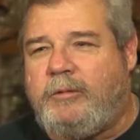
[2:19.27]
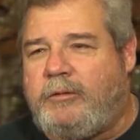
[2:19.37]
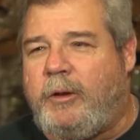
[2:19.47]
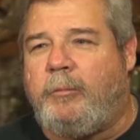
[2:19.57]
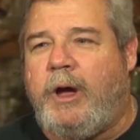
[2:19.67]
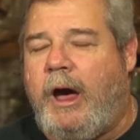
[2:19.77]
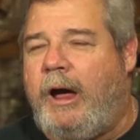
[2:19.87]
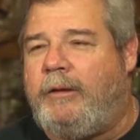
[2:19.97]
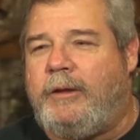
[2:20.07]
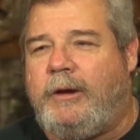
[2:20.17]
some
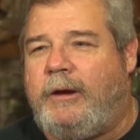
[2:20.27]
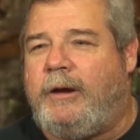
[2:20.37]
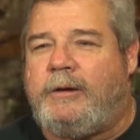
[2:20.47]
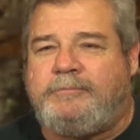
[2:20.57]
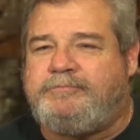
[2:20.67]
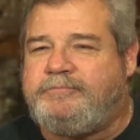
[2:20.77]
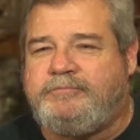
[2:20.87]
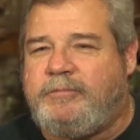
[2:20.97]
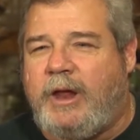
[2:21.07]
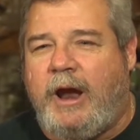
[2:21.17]
God that
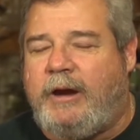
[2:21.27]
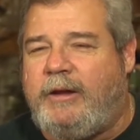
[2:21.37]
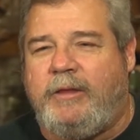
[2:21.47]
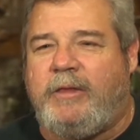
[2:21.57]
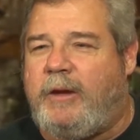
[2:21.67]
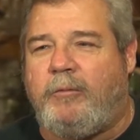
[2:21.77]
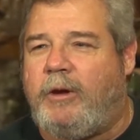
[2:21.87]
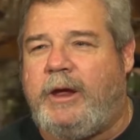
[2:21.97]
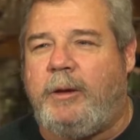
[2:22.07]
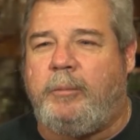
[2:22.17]
I didn't think
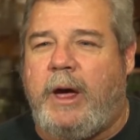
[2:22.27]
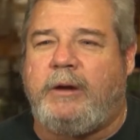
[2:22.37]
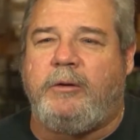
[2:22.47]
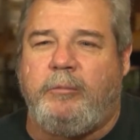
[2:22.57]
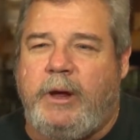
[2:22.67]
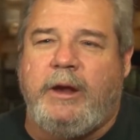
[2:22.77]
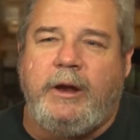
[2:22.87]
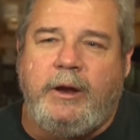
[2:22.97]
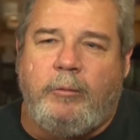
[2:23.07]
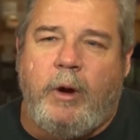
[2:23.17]
really impacted me in
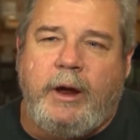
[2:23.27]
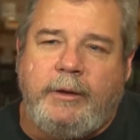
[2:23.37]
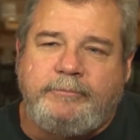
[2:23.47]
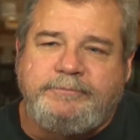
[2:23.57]
any way.